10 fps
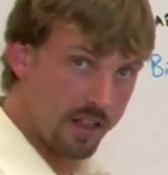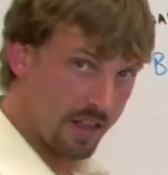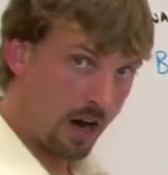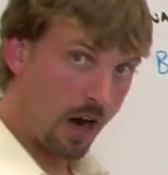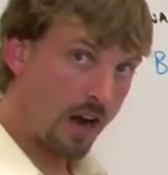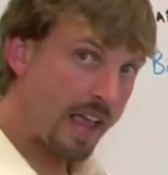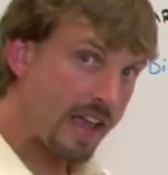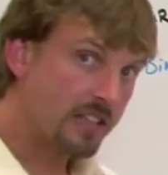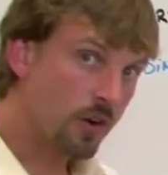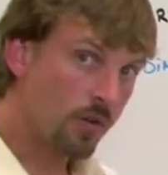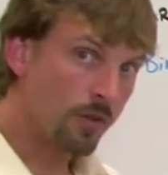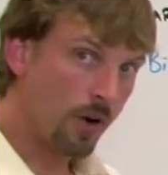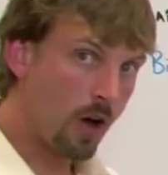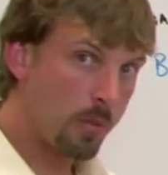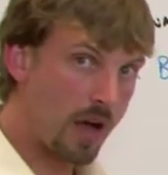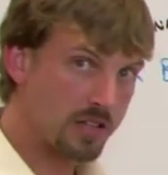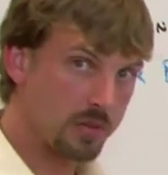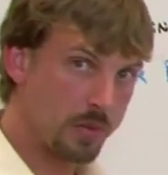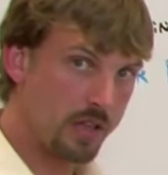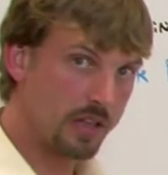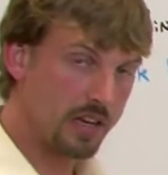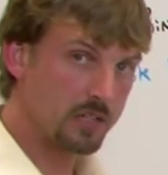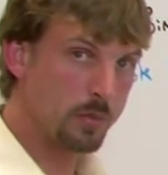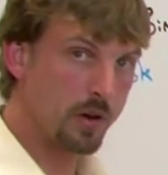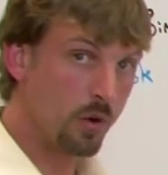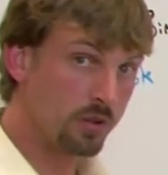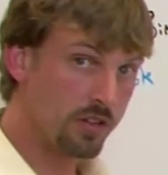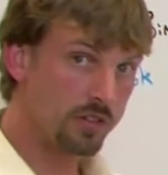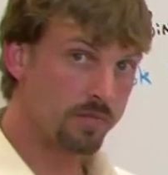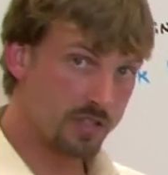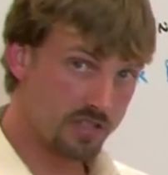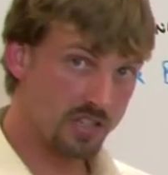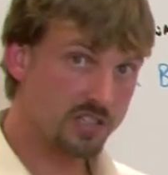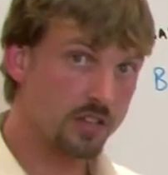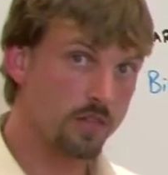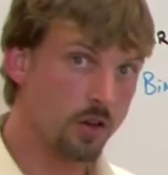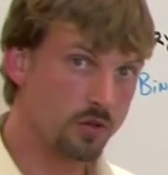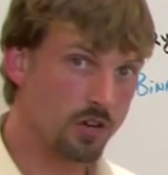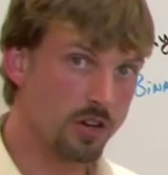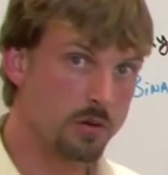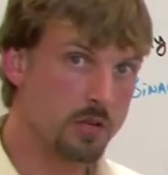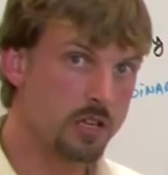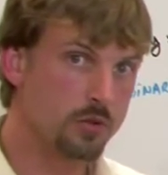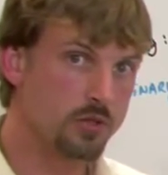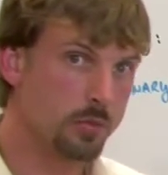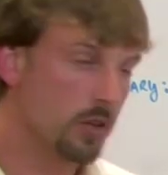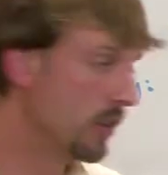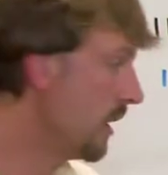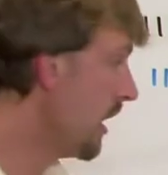There are 8 overall possibilities, but only 6 of those are going to be usable.